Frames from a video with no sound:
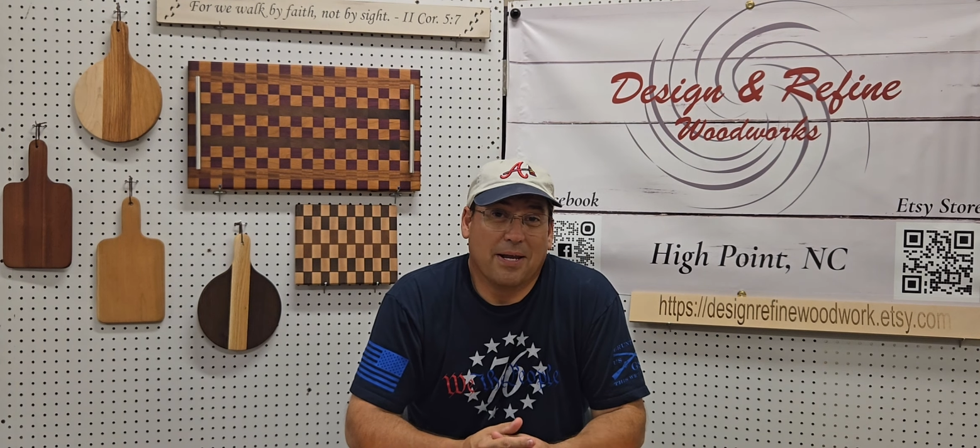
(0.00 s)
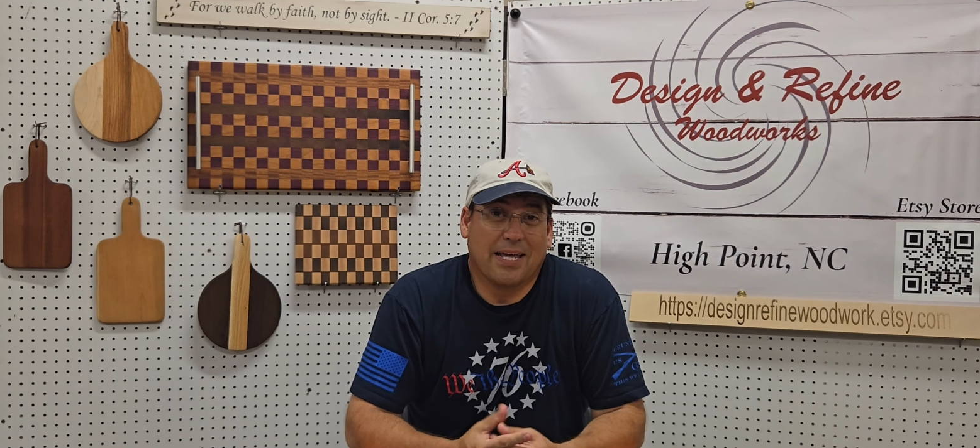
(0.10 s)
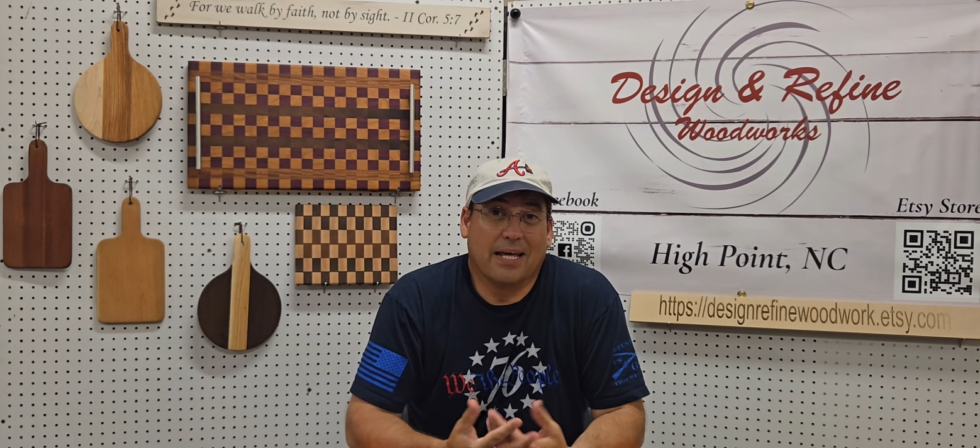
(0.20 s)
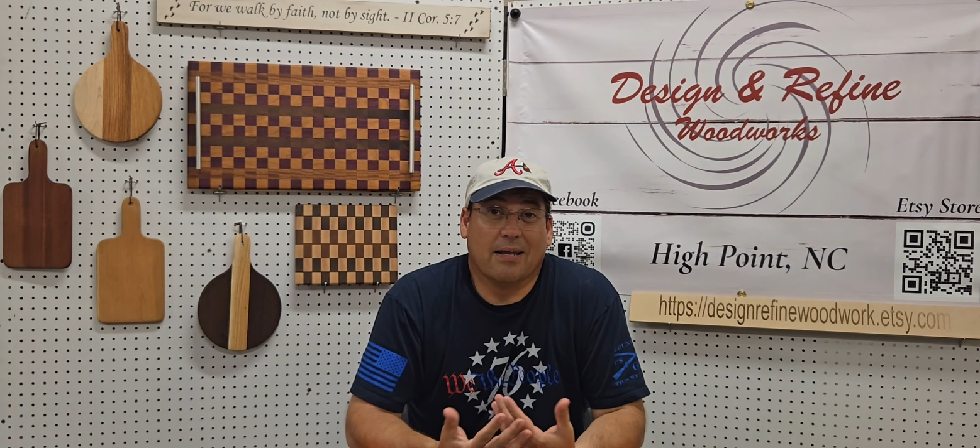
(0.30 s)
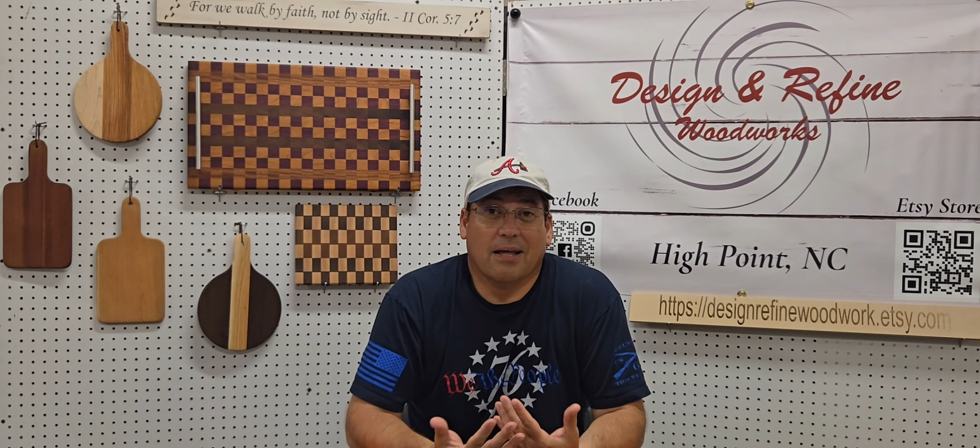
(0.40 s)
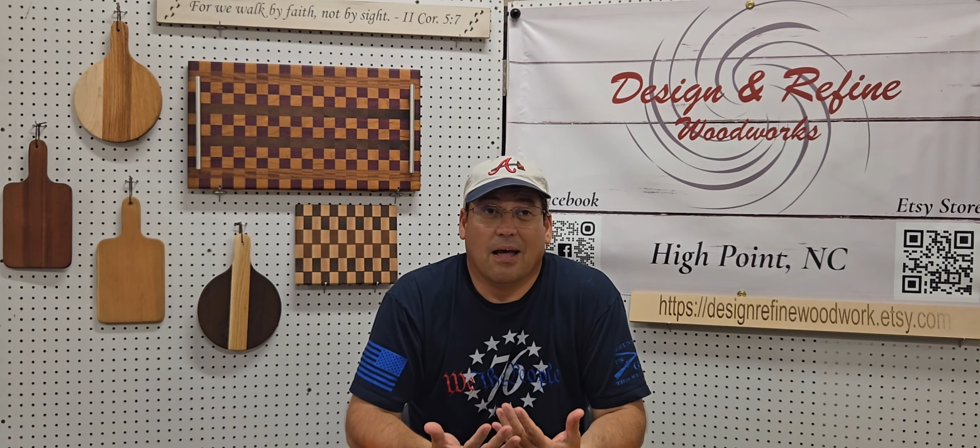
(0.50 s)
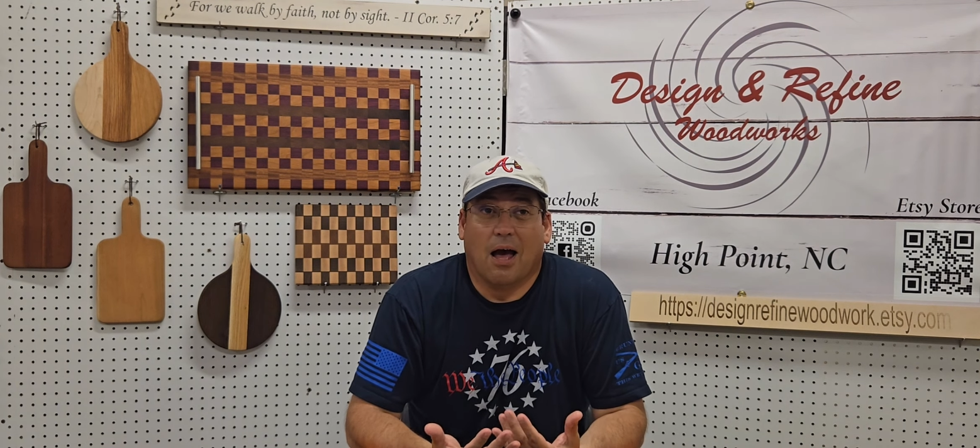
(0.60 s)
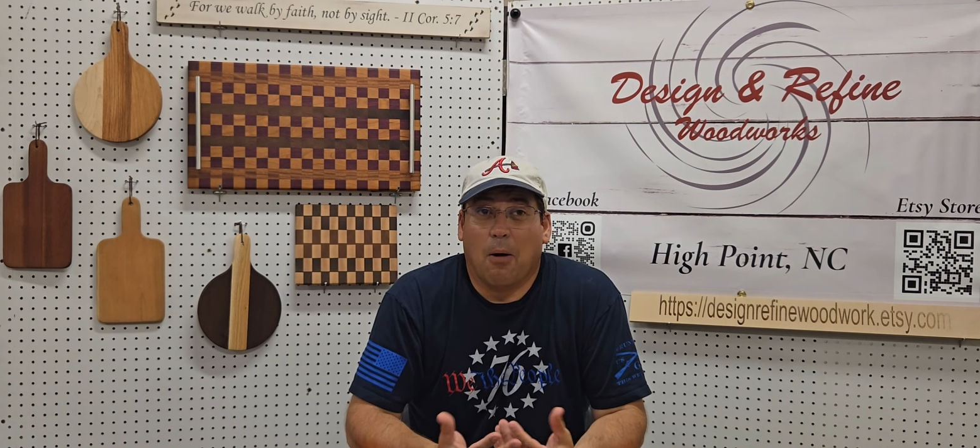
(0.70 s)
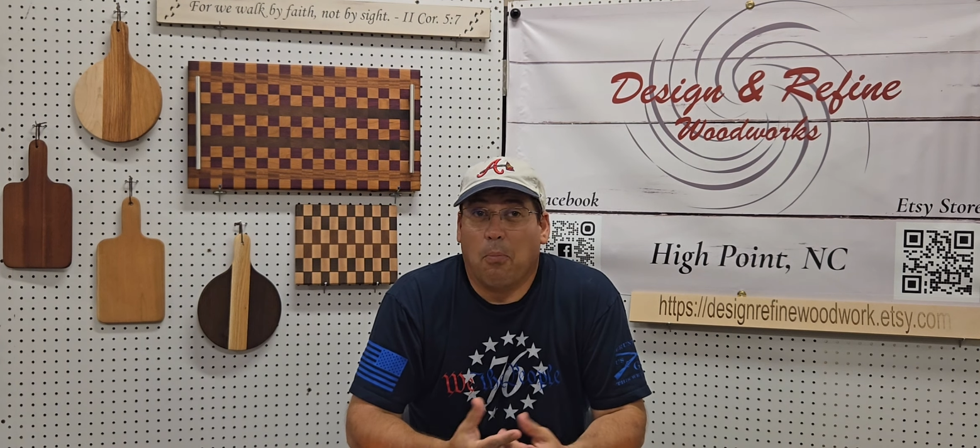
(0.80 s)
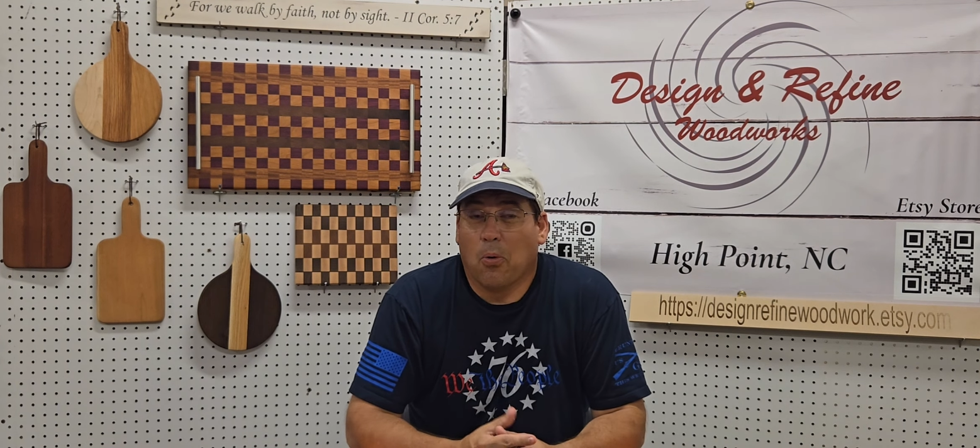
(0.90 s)
Again,
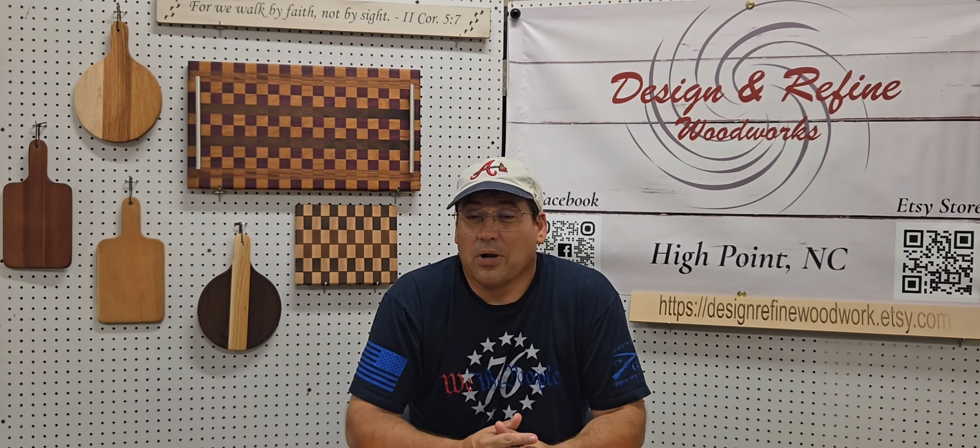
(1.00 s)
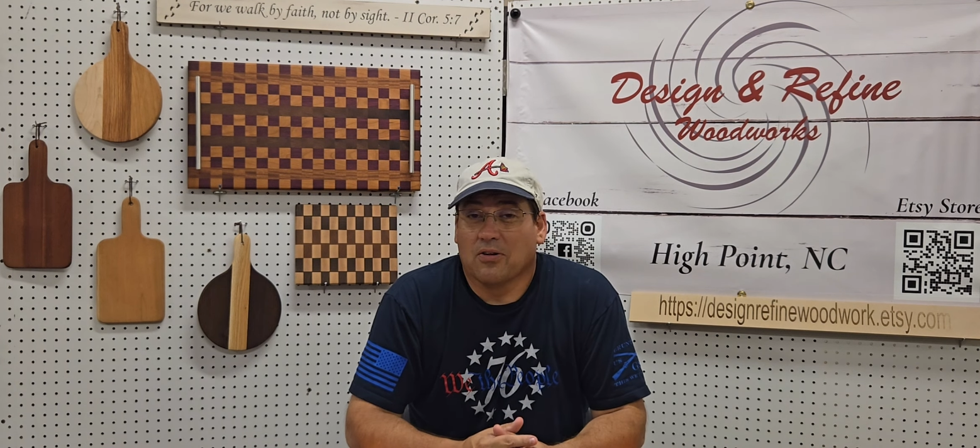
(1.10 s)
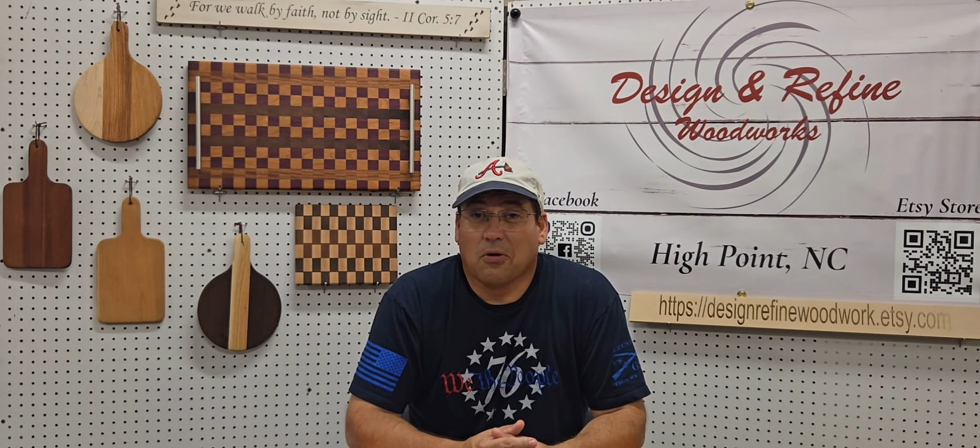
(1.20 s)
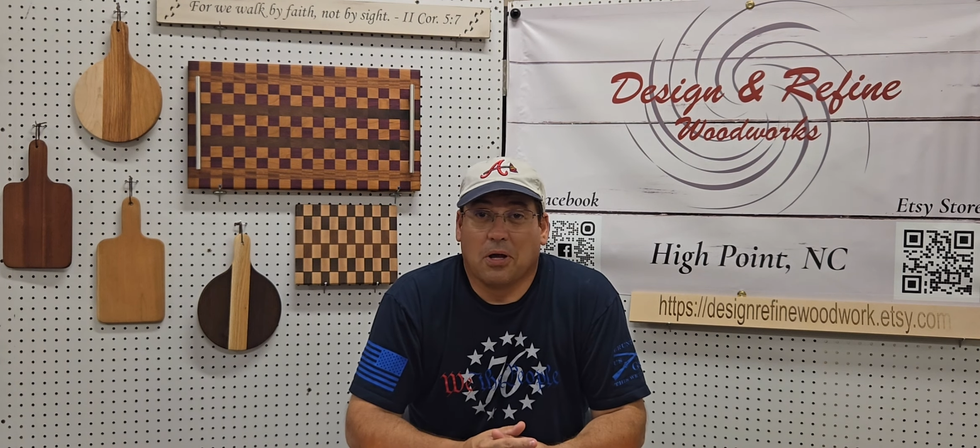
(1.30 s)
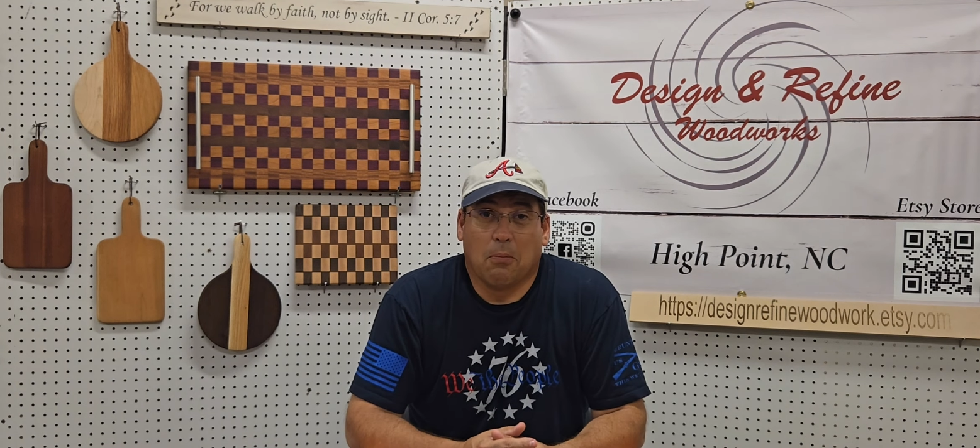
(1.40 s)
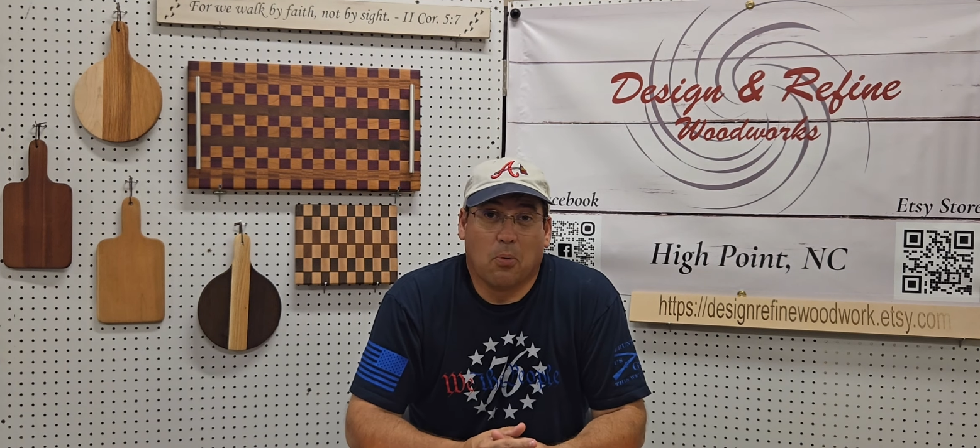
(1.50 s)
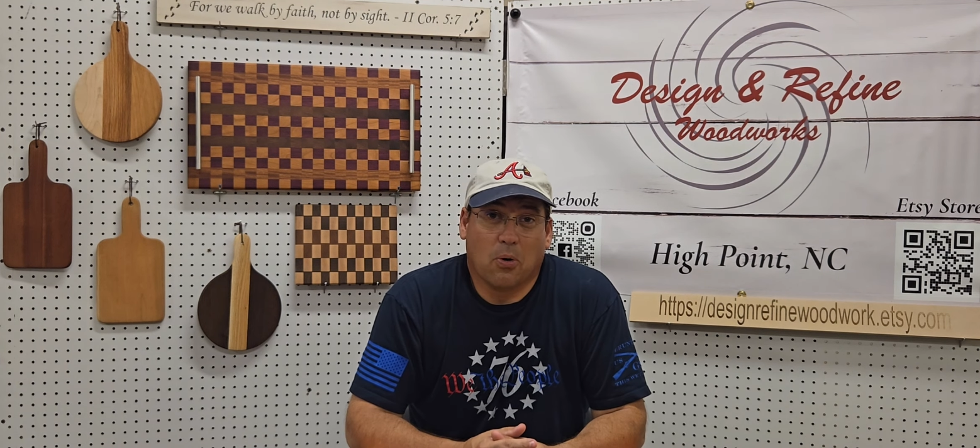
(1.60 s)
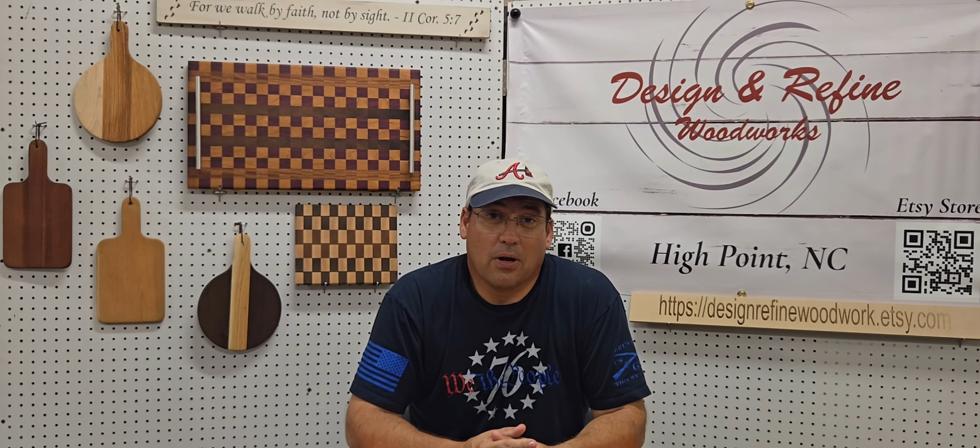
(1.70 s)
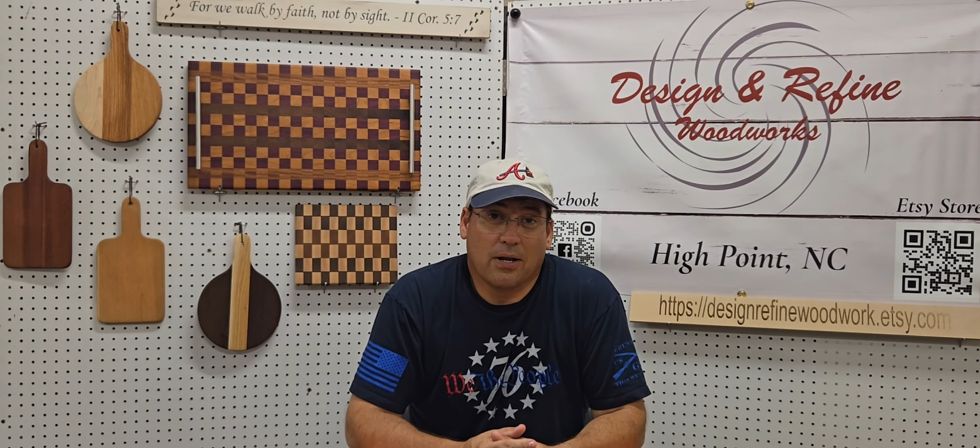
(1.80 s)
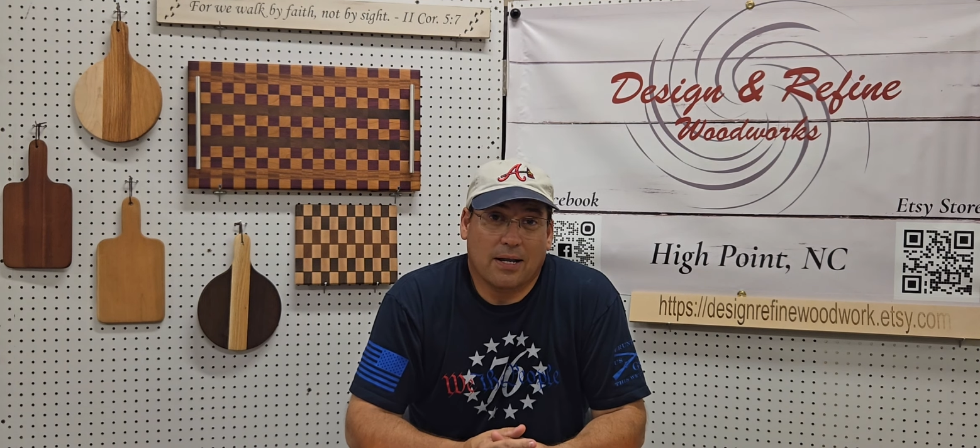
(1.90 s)
a board is only a
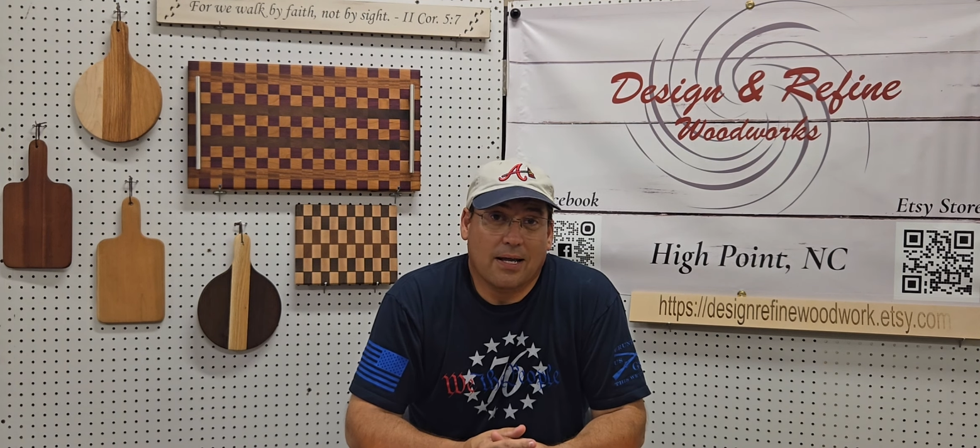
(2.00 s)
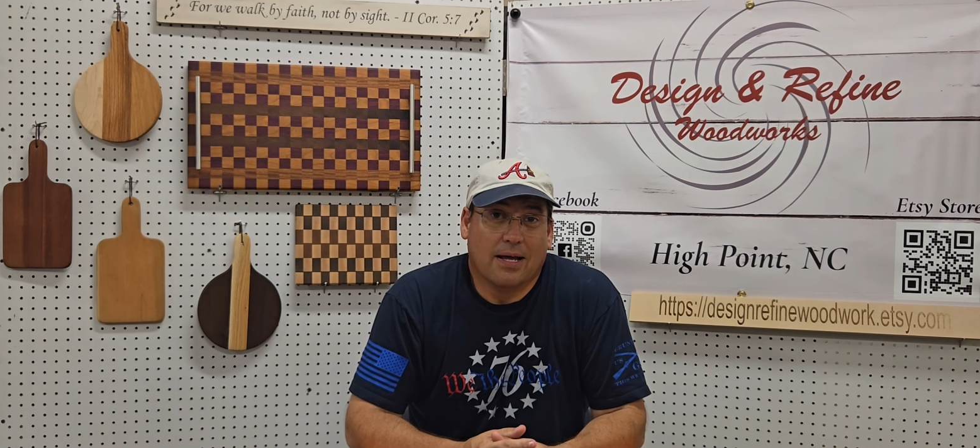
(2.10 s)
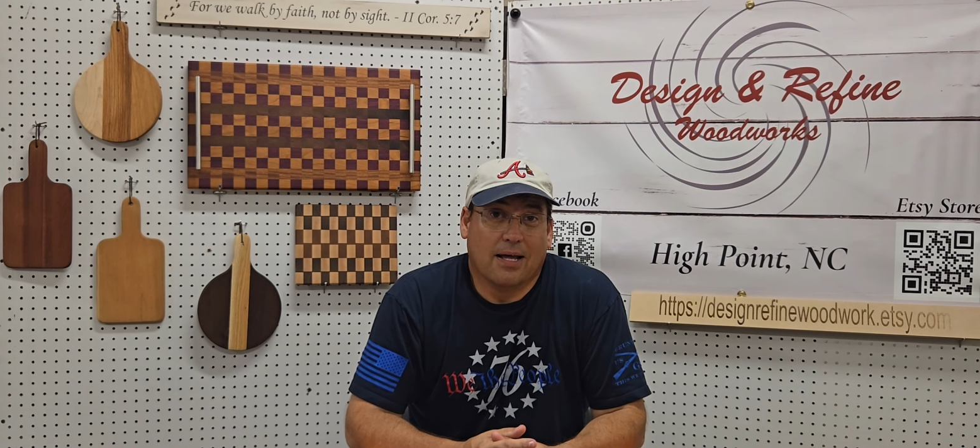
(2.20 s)
board